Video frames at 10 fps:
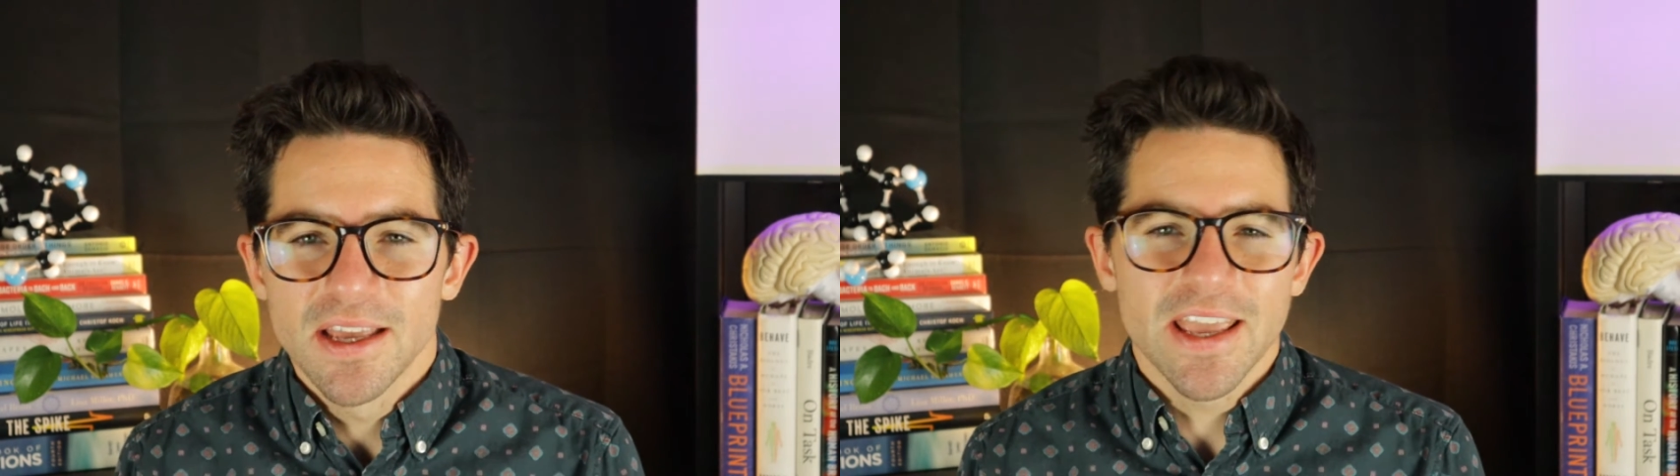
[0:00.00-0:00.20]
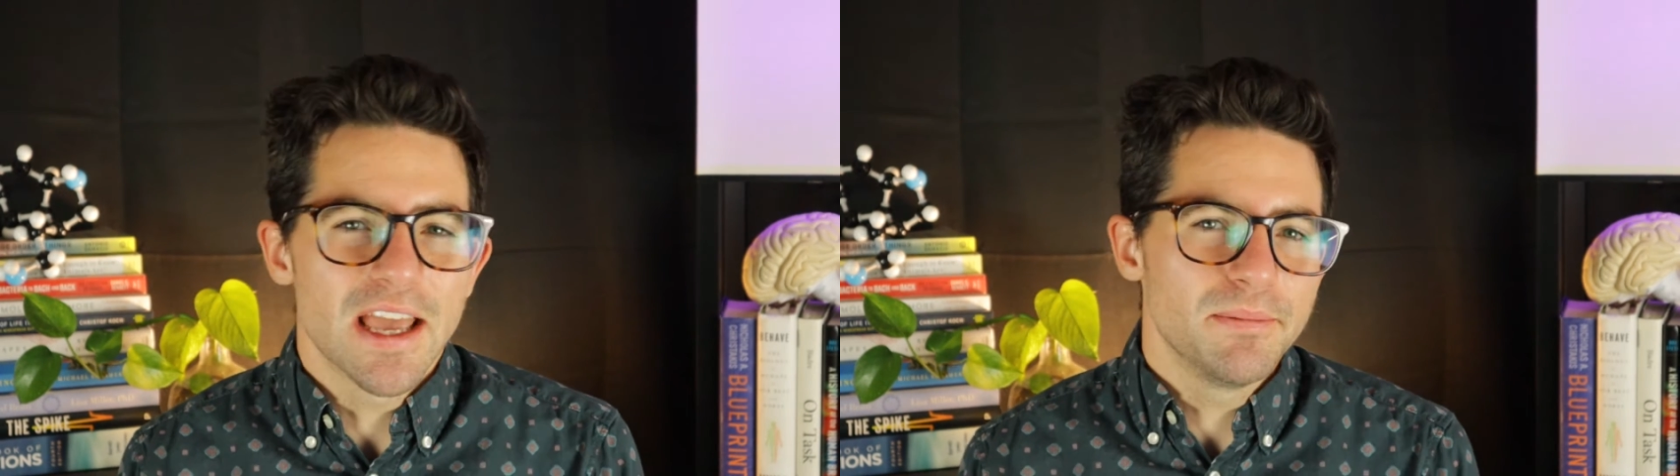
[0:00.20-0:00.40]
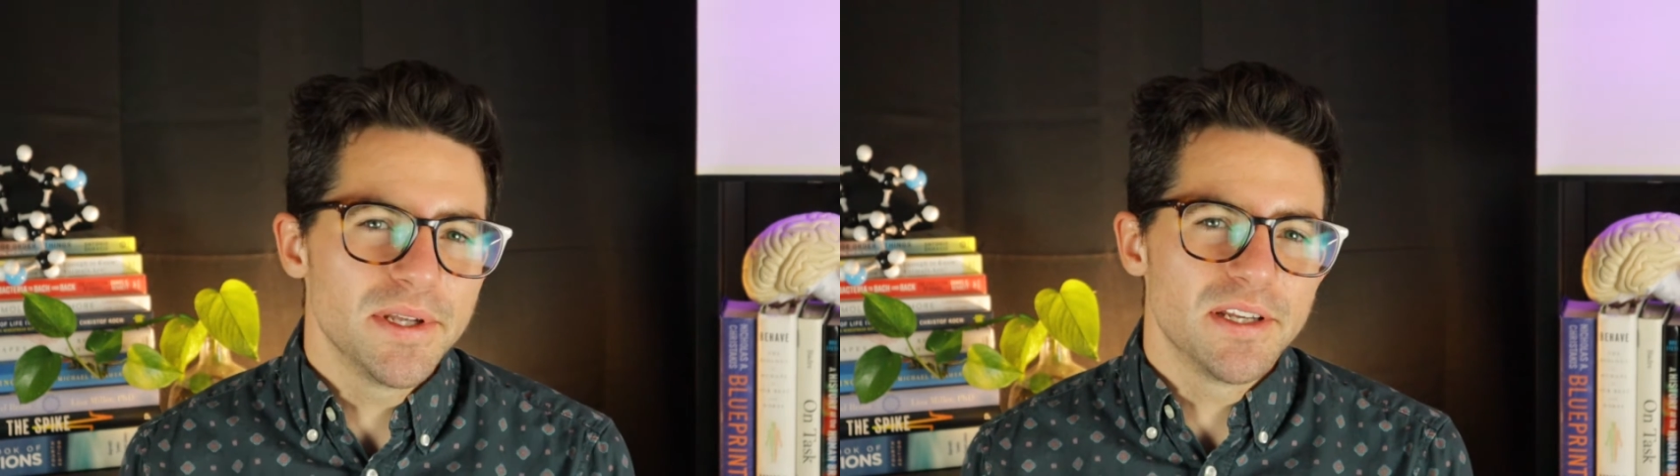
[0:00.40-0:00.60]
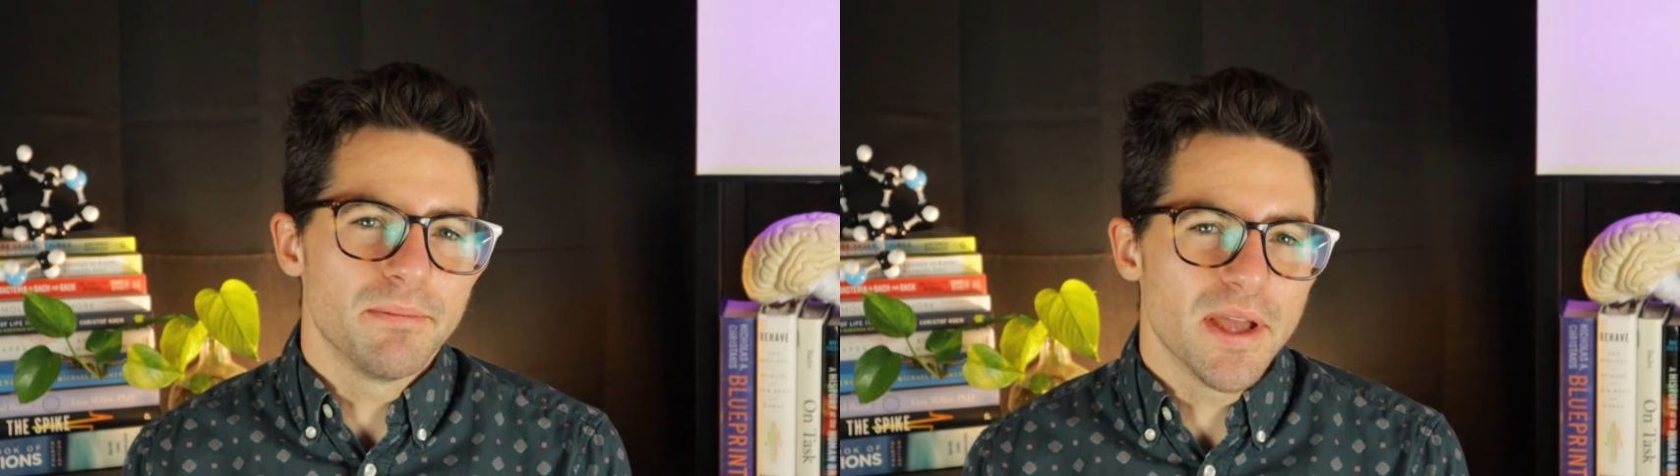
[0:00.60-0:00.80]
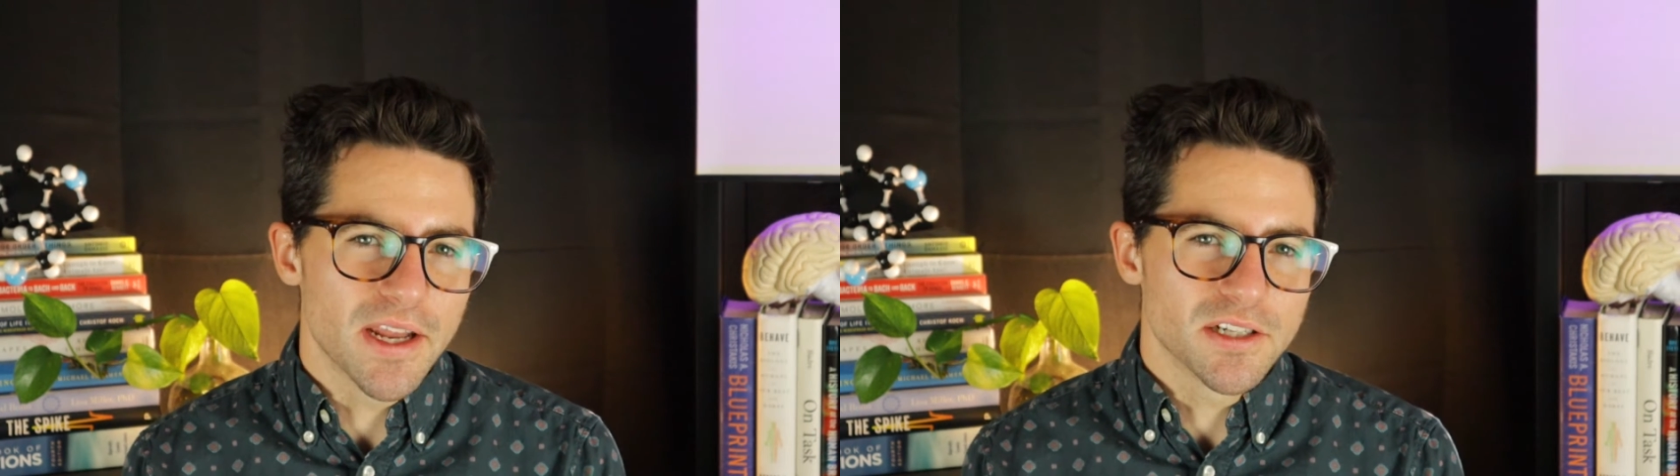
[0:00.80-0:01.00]
can be
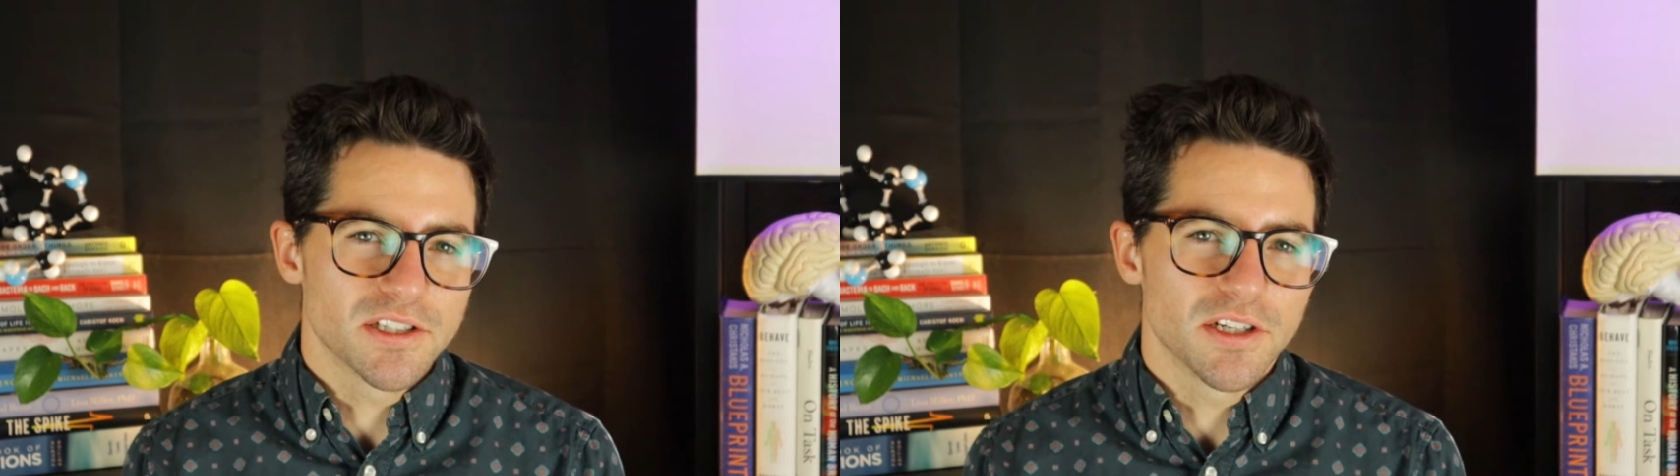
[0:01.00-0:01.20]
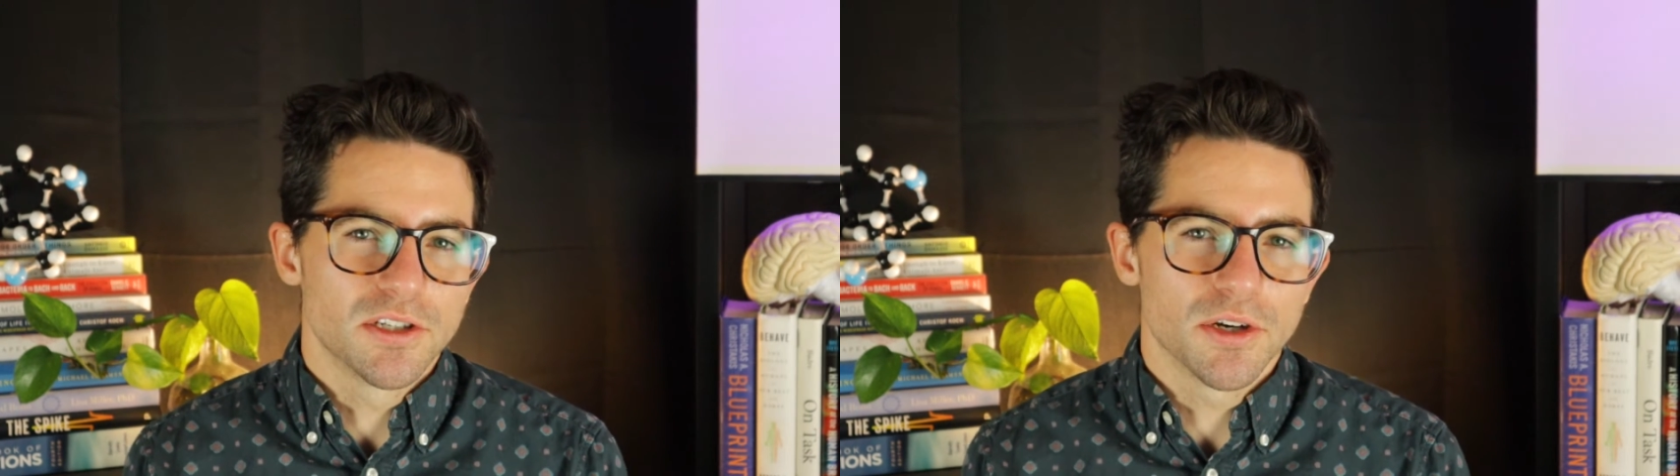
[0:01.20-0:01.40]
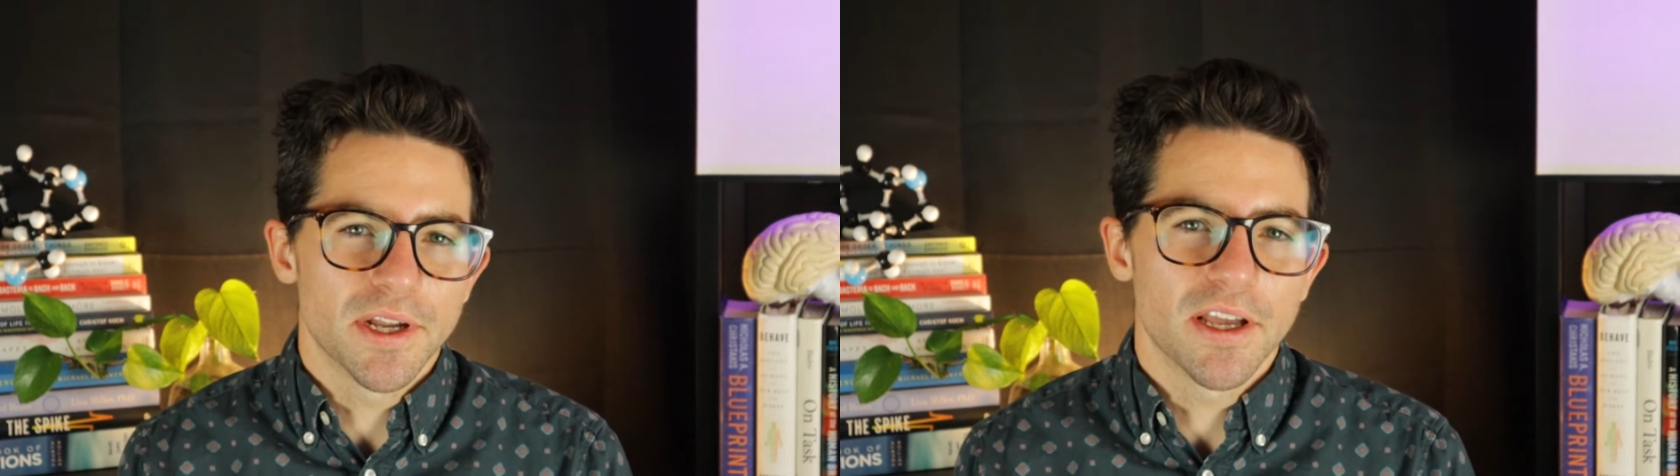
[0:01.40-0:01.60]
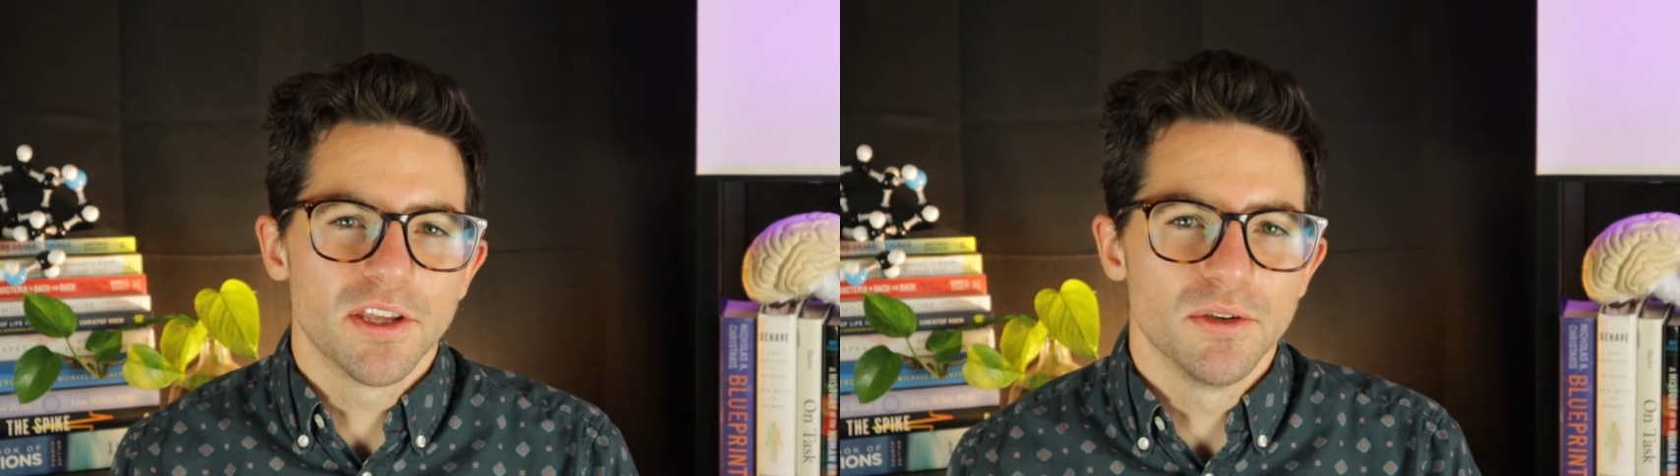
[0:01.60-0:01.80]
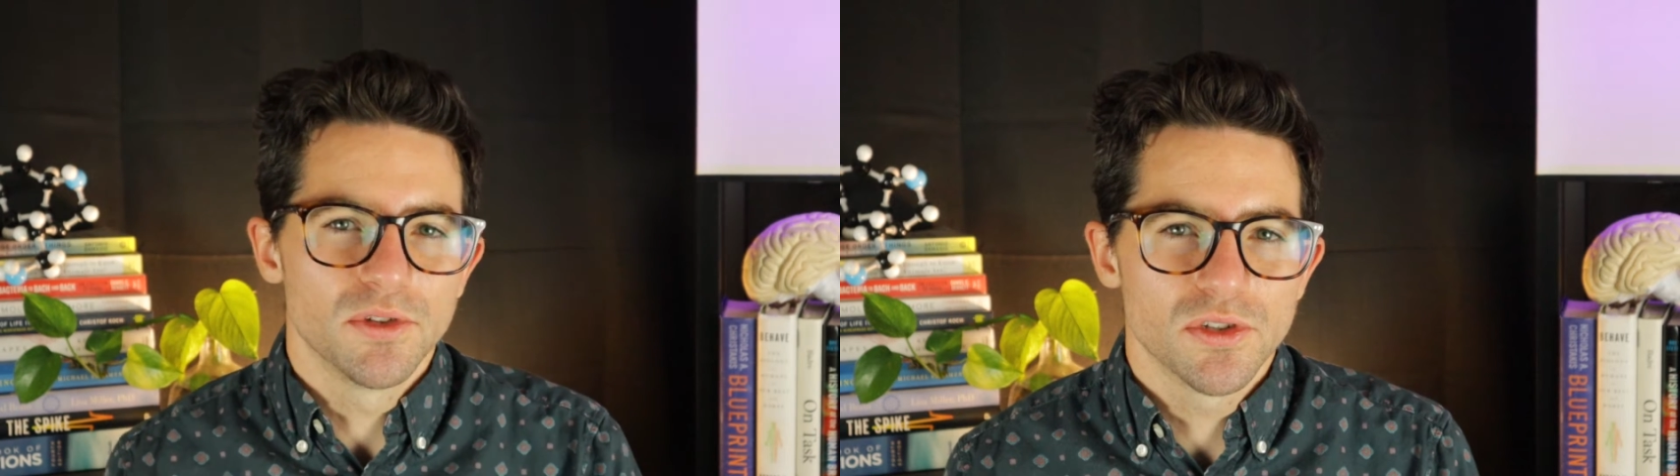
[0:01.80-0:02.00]
diminished during
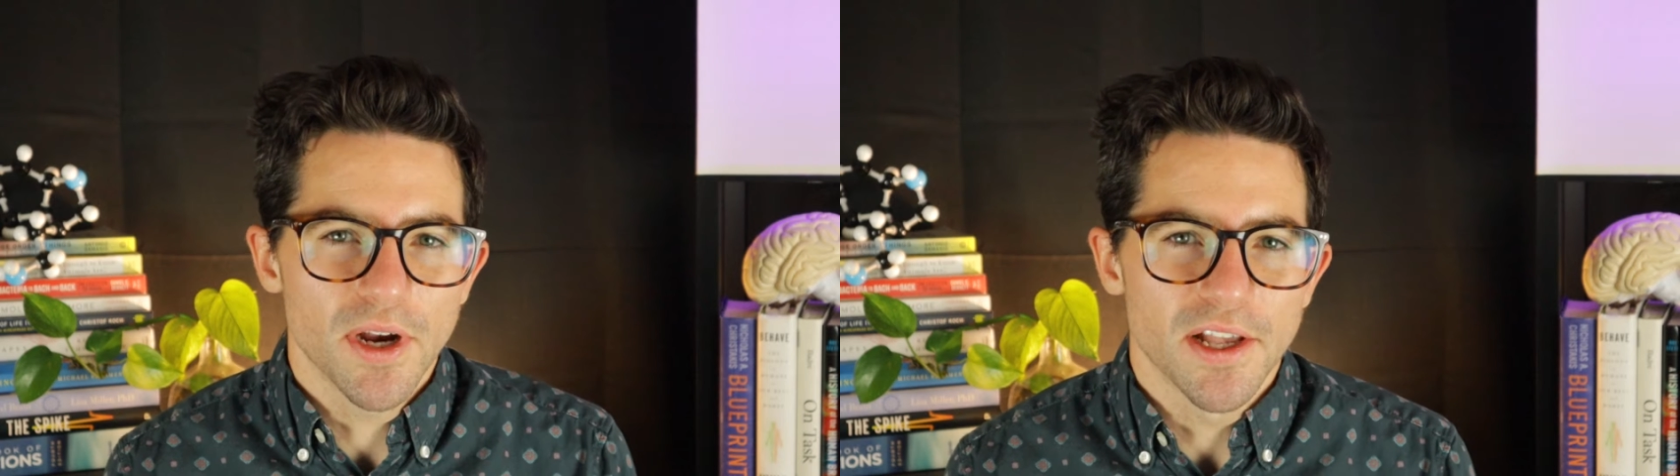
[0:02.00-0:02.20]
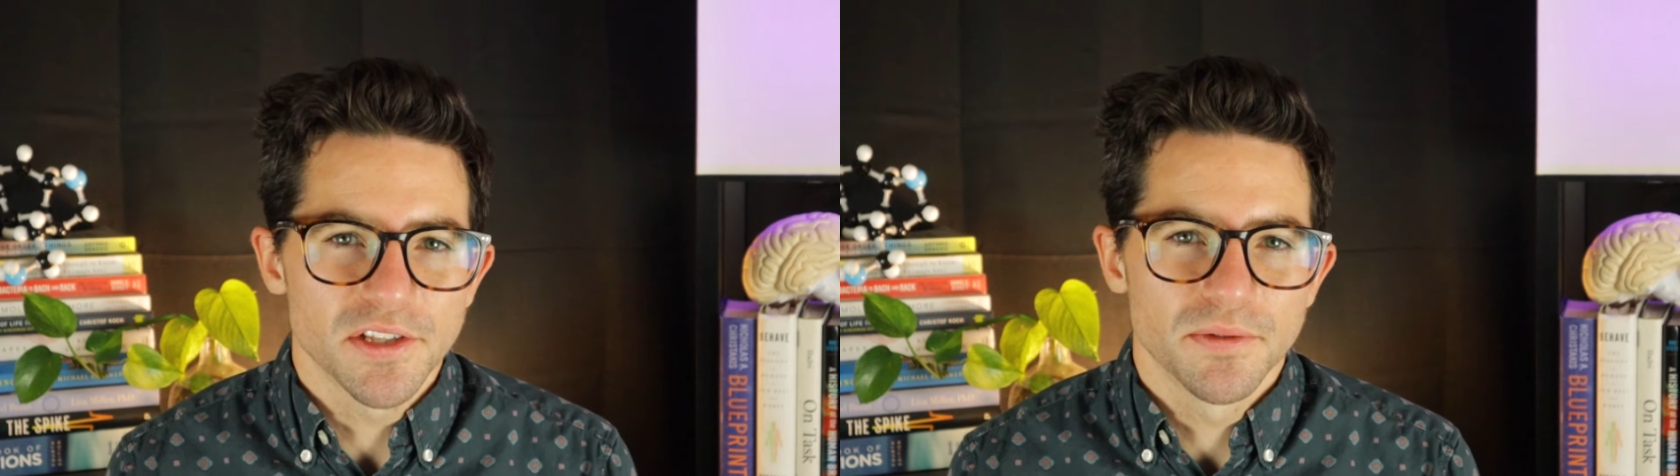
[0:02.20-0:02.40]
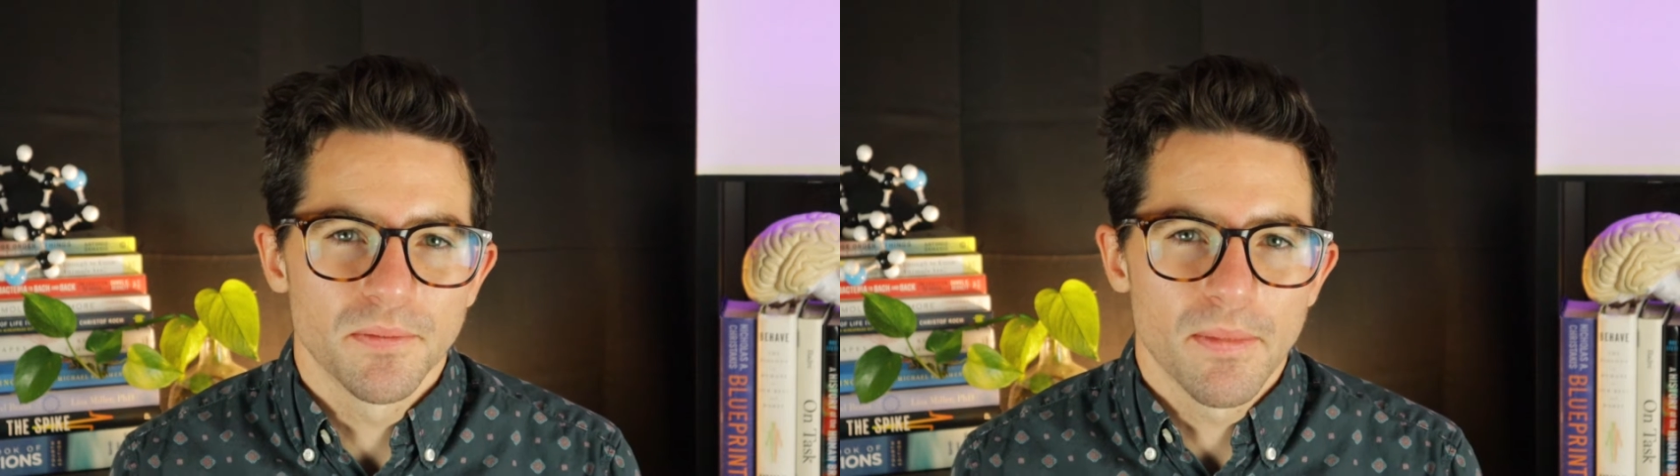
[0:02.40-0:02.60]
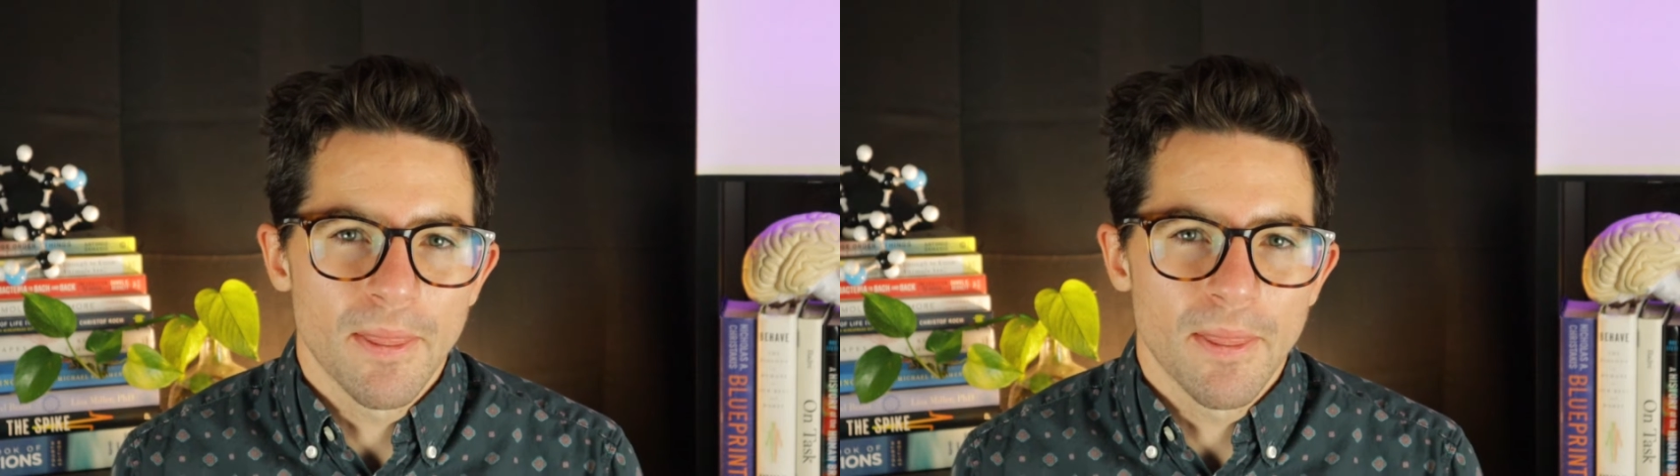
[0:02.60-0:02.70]
acute stress.